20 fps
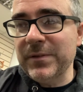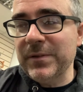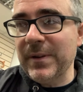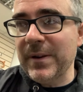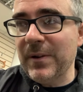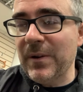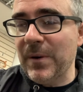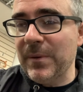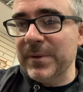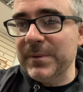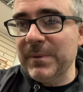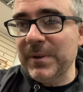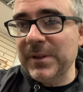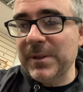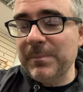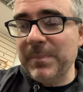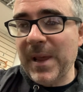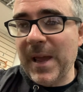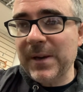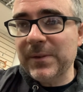You hear always about the
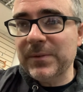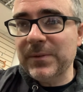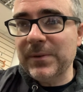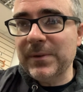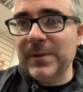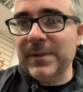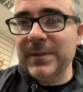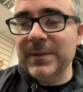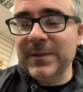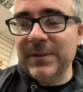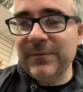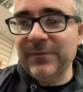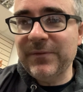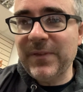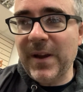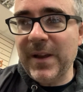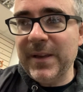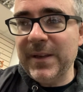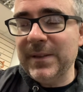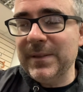Black Thorns, the
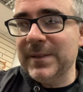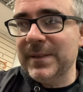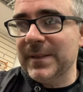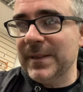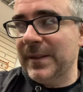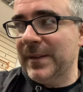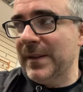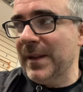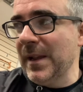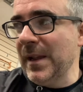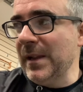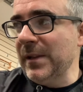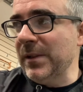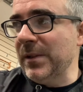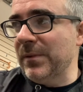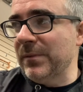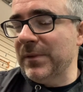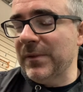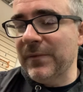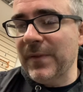fights and you
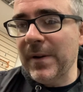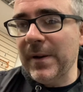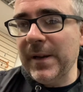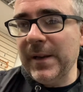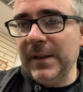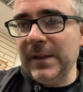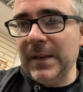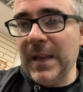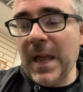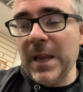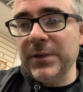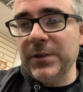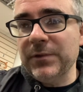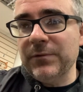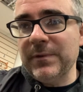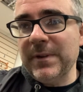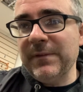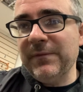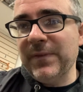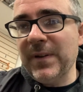know the very
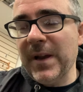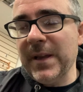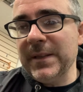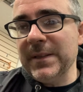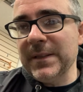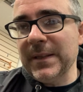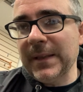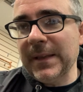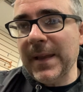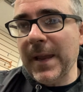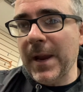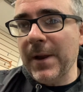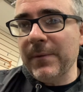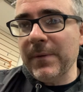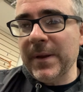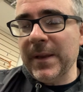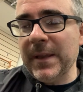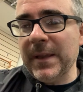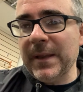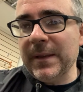legendary fights in
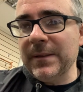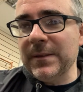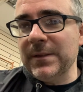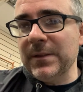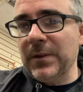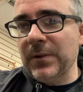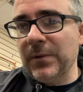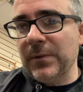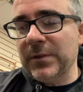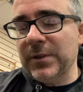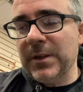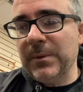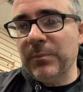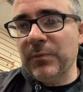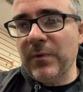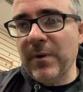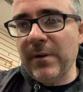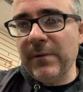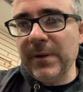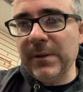Kerry and you know
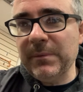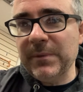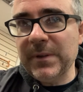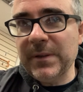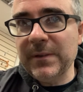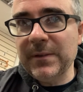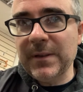Tipperary where the,